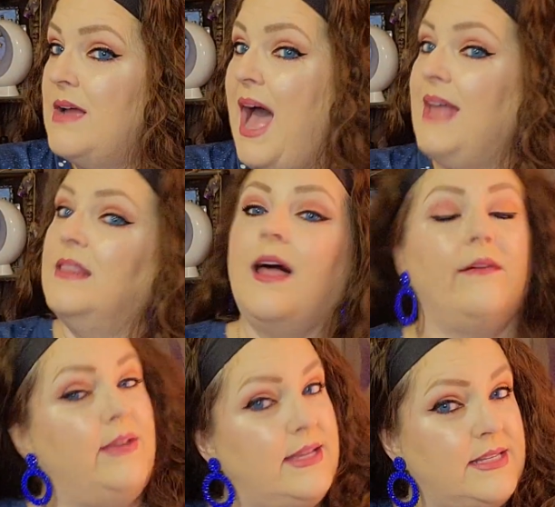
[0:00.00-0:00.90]
I
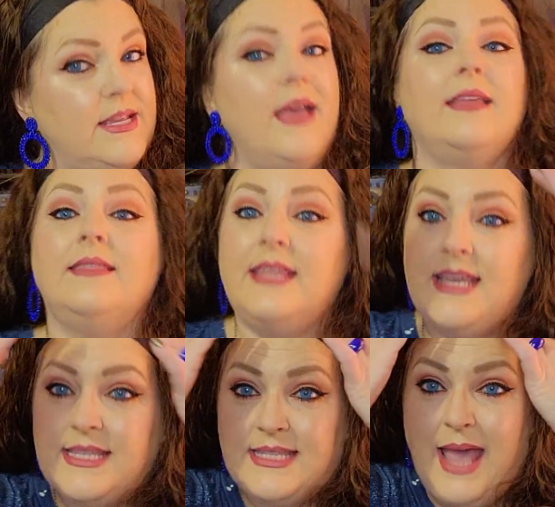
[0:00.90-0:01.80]
love it.
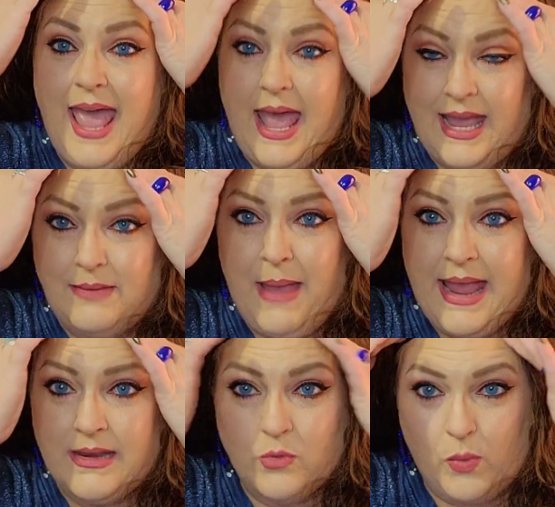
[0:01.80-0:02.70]
These
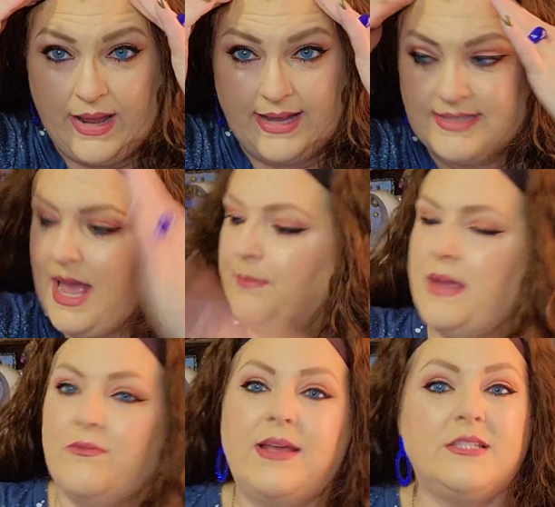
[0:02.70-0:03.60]
headband wigs, I'm
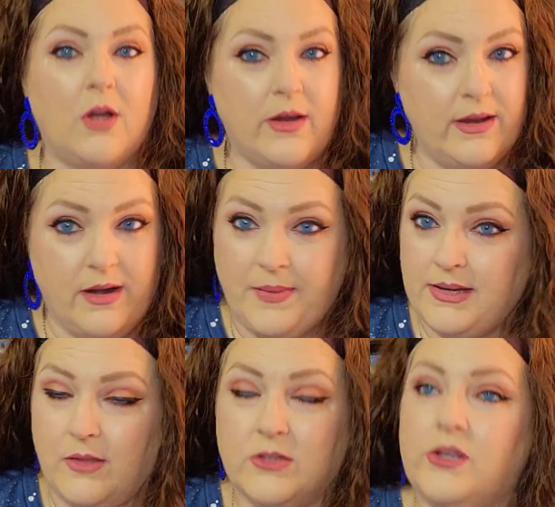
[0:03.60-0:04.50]
getting ready to start in on my
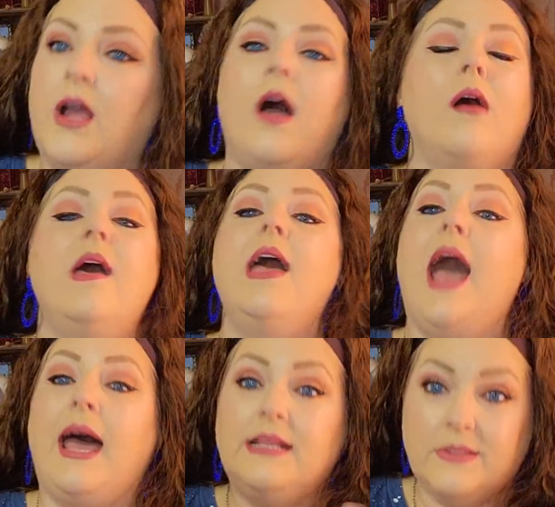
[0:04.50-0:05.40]
Dollar Tree haul.
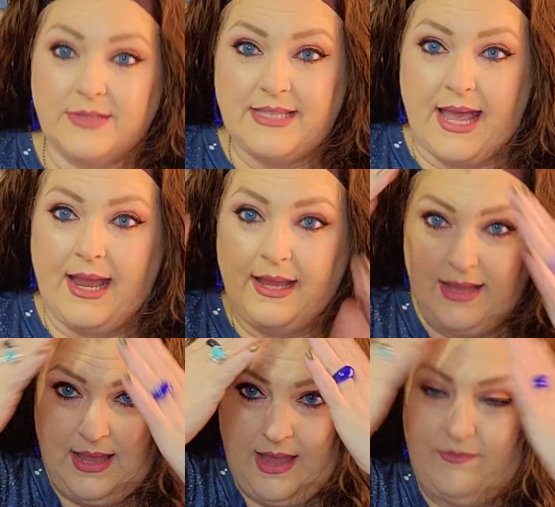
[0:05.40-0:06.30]
I just want to say,
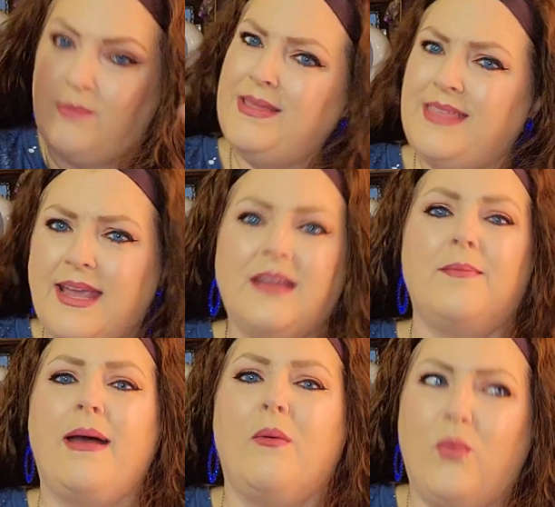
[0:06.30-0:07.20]
if you've been thinking
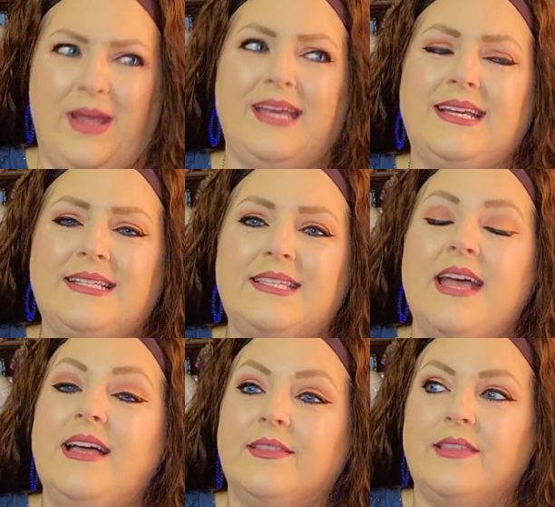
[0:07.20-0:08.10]
about wigs,
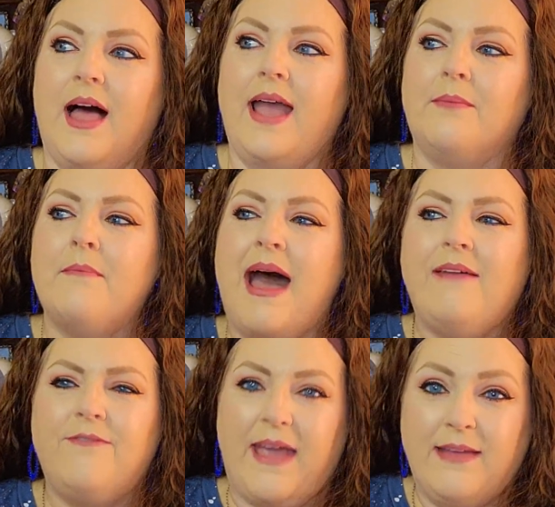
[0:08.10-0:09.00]
like my
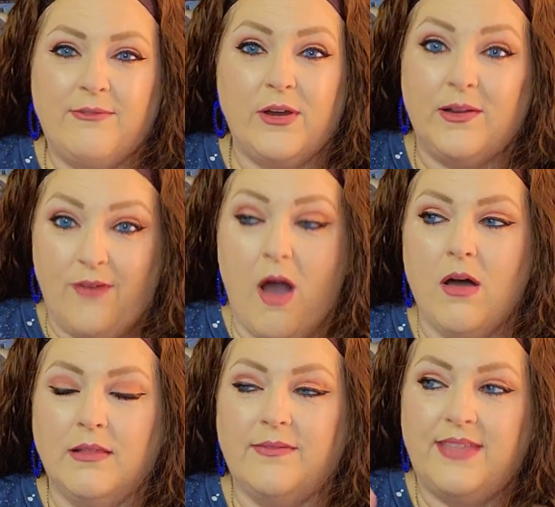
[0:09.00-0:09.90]
favorite of
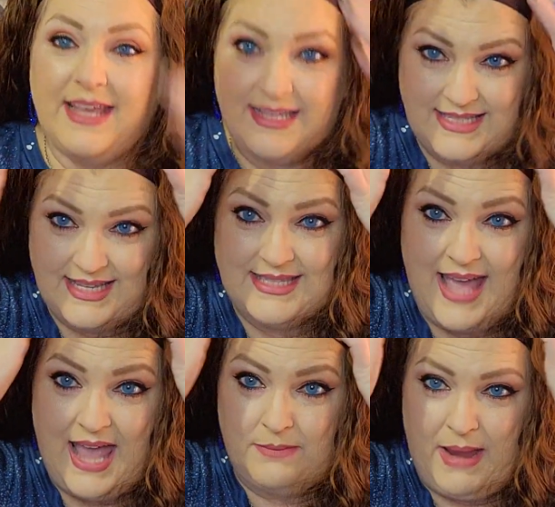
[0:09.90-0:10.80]
all of these is the
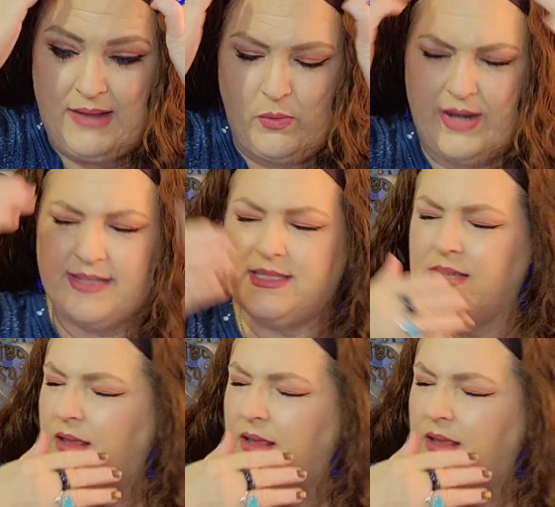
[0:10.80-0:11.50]
headband wigs.